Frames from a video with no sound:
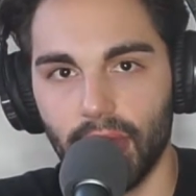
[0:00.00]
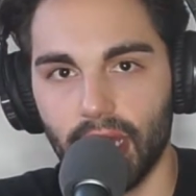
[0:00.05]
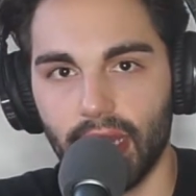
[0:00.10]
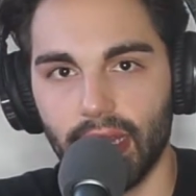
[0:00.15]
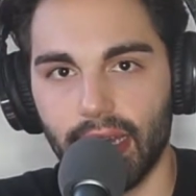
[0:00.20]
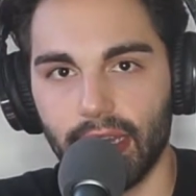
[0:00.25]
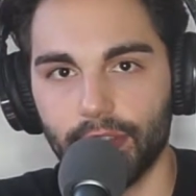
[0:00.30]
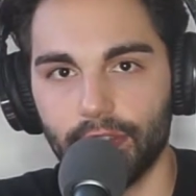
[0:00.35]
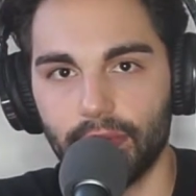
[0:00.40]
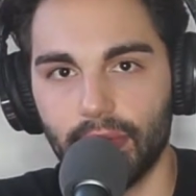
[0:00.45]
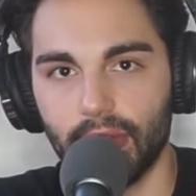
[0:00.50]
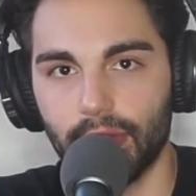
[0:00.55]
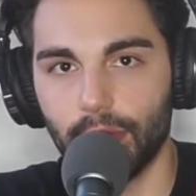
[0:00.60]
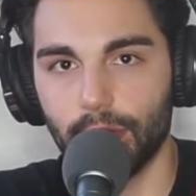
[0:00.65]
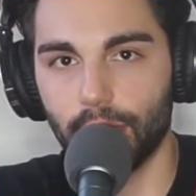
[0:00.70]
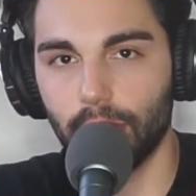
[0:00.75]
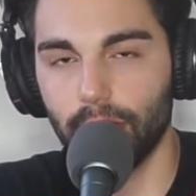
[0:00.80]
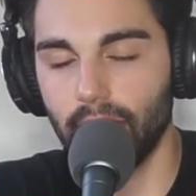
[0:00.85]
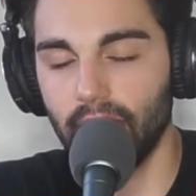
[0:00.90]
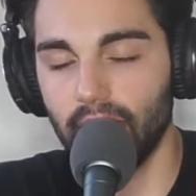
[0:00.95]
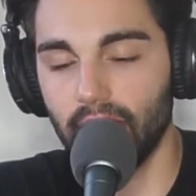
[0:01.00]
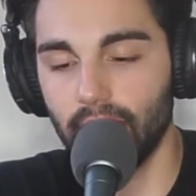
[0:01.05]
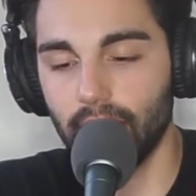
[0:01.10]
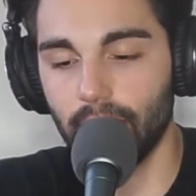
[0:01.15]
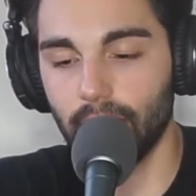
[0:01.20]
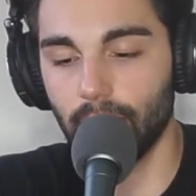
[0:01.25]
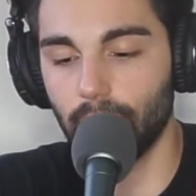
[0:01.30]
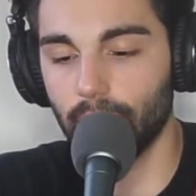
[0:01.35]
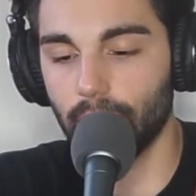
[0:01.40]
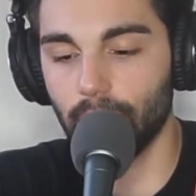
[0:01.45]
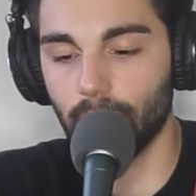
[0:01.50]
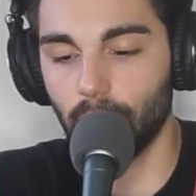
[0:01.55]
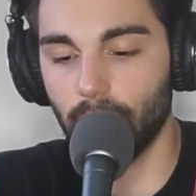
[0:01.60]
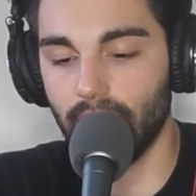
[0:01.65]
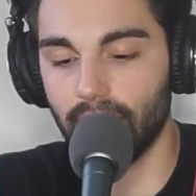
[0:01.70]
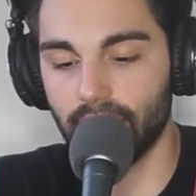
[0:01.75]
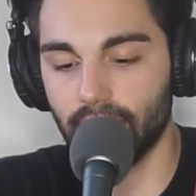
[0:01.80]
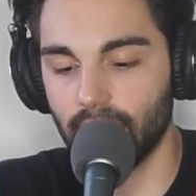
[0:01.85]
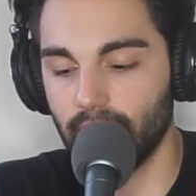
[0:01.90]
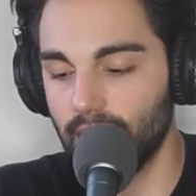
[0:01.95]
my classroom on social media or
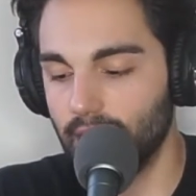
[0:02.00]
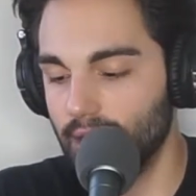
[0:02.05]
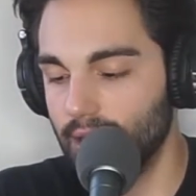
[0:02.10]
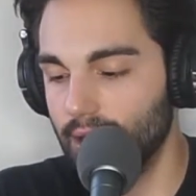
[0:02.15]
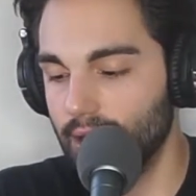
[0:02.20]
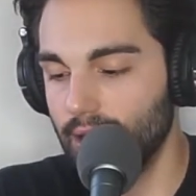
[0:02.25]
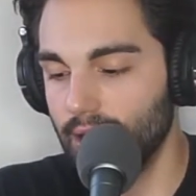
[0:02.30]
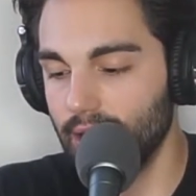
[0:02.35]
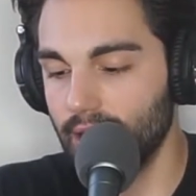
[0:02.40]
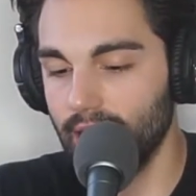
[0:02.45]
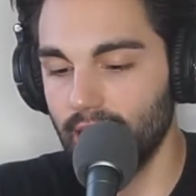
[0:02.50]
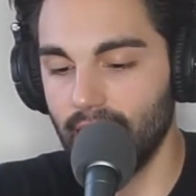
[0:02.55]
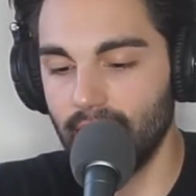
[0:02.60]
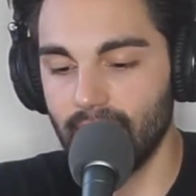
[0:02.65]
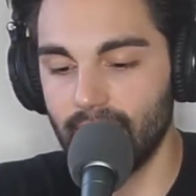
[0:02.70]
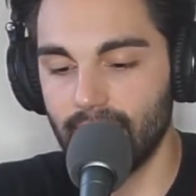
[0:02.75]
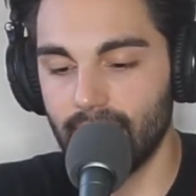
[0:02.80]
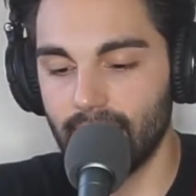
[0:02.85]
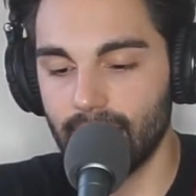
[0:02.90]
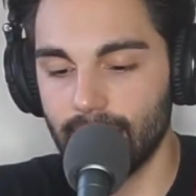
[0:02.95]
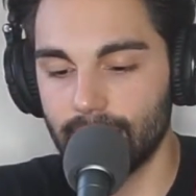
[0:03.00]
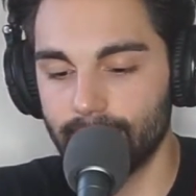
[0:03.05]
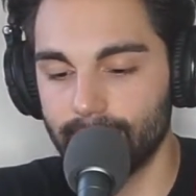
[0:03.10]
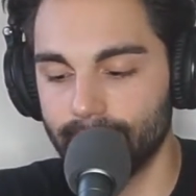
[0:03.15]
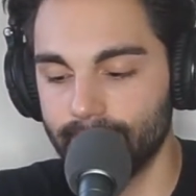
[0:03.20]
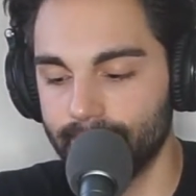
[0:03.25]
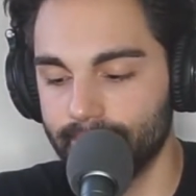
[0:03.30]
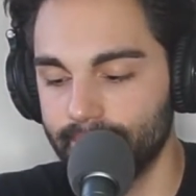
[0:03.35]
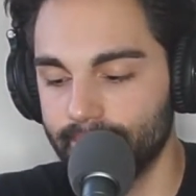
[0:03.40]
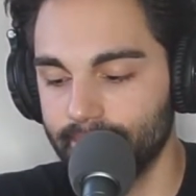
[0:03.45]
whatever. And,